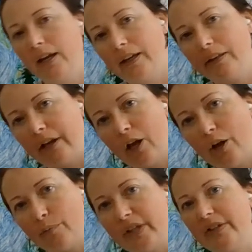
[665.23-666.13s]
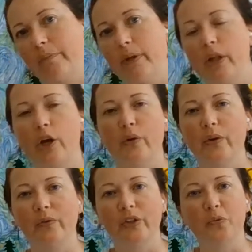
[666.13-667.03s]
in the comments below
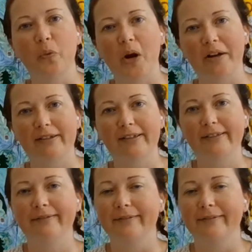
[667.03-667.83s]
if you want.